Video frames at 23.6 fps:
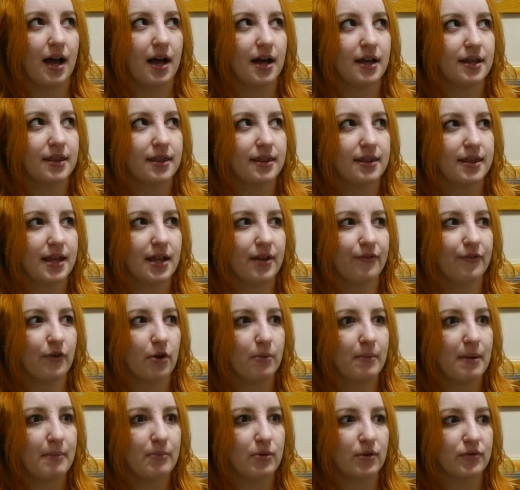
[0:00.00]
I think if I
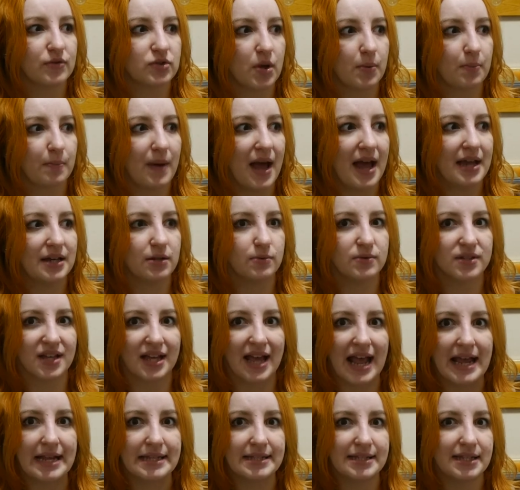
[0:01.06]
remember off the top of my head, it was
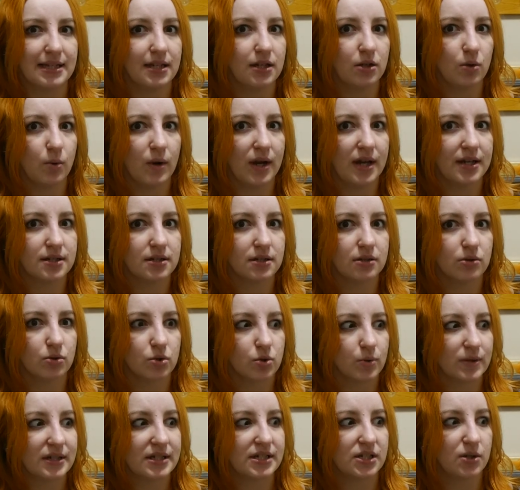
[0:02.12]
like 18 quid or
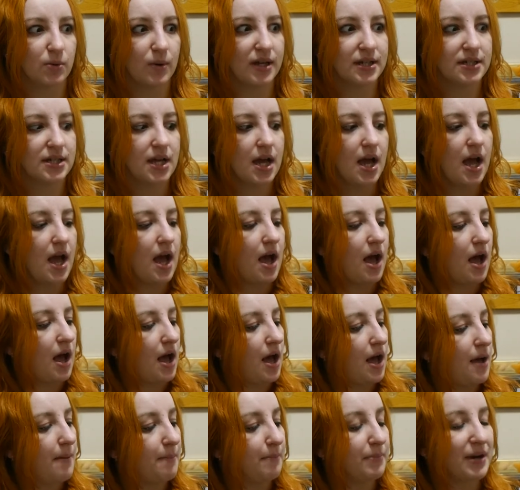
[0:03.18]
20 quid.
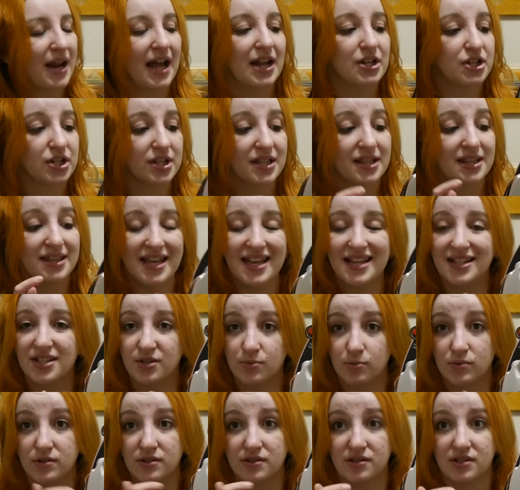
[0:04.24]
But actually
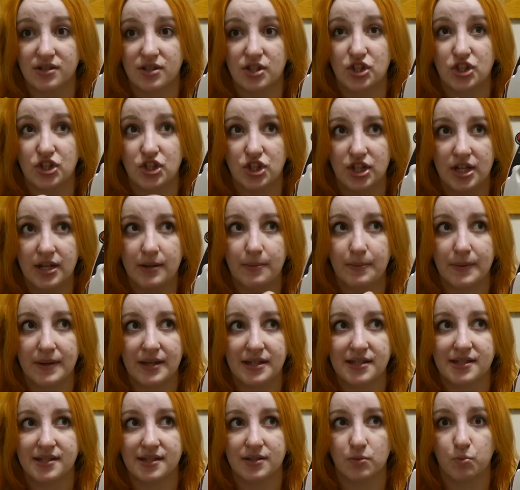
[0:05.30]
this was the
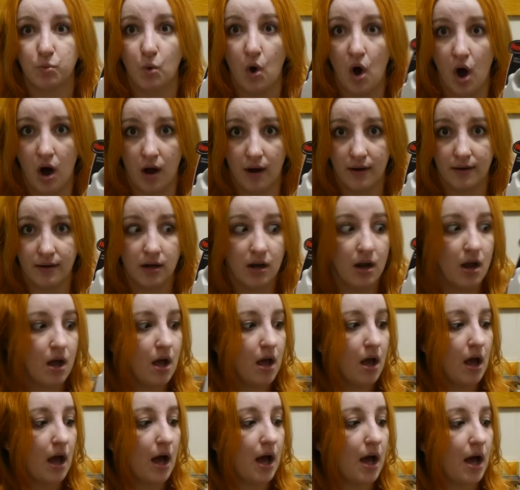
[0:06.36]
cheapest one,
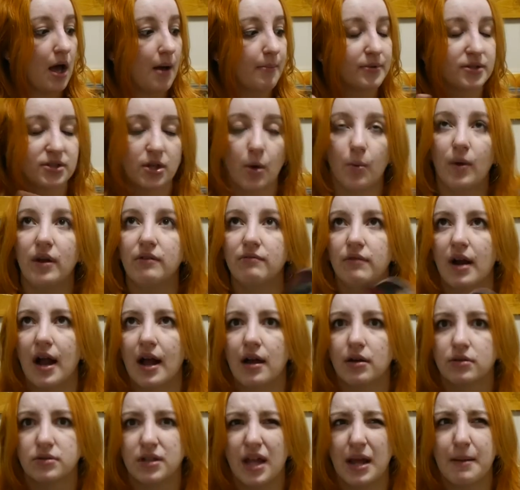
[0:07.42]
because I went
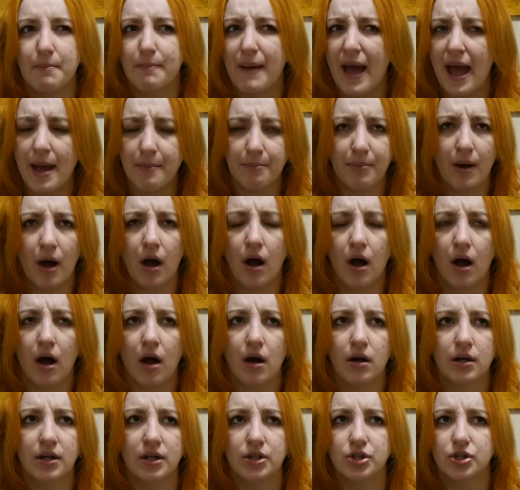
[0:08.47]
around like
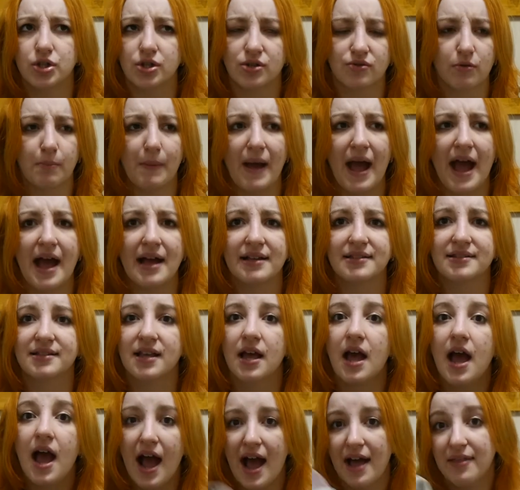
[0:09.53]
PenParc and Just for
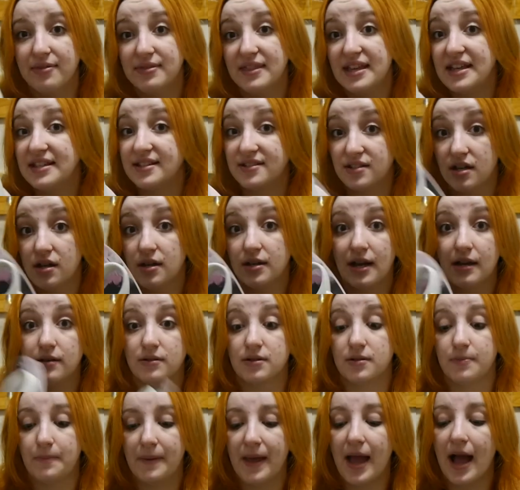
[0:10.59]
Pets, and this turned
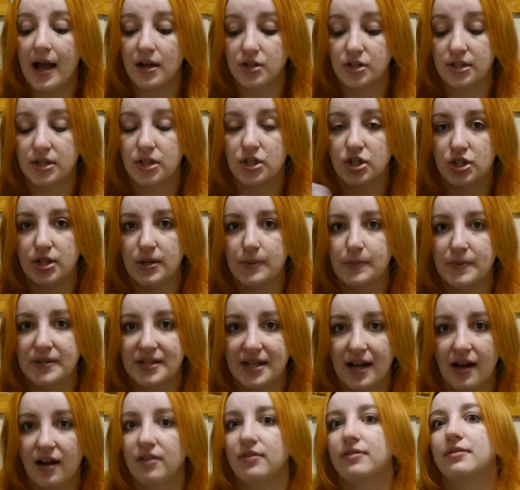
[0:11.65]
out to be actually the
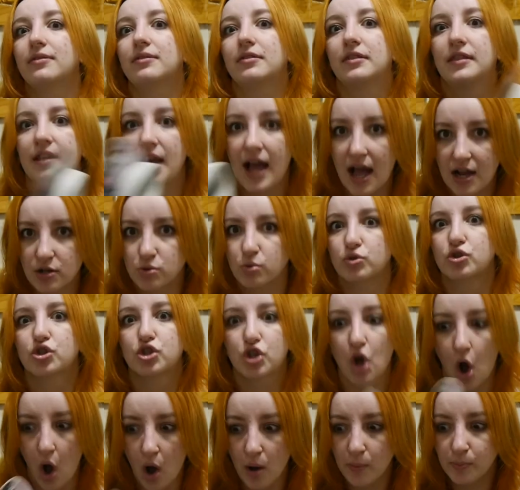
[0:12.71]
cheapest out of the actual
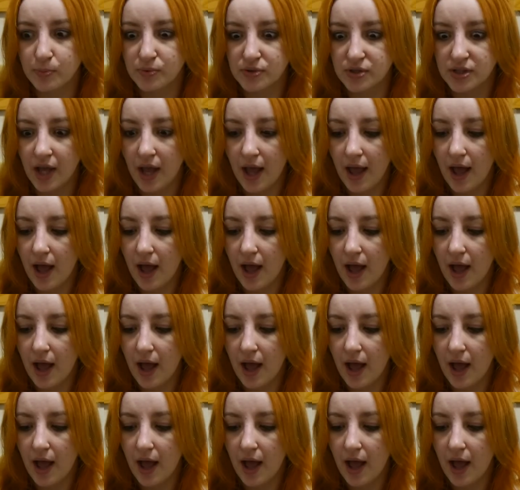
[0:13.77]
shops.